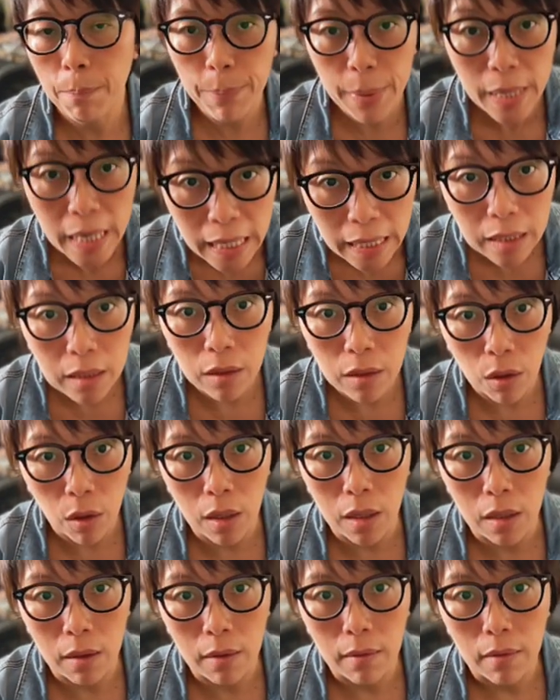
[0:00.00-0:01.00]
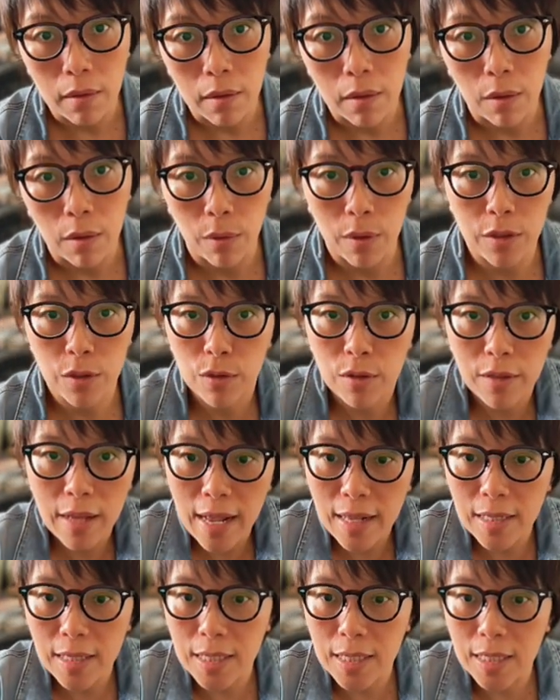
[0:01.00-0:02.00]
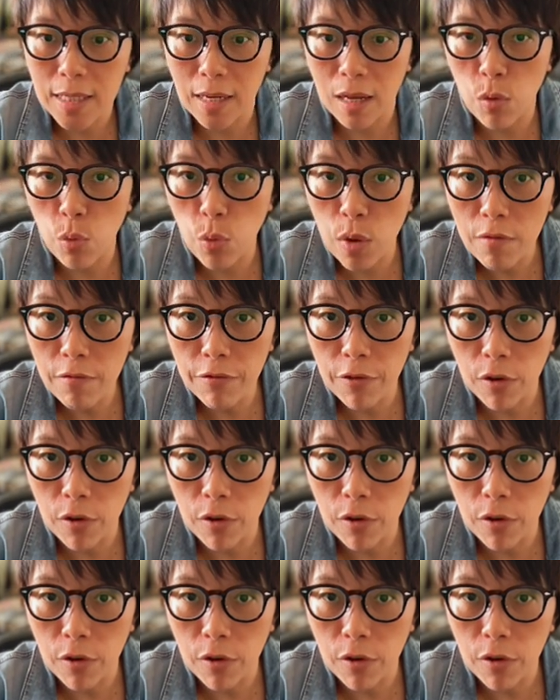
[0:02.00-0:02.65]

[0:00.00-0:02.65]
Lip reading: billion. Okay, so that is like windfall,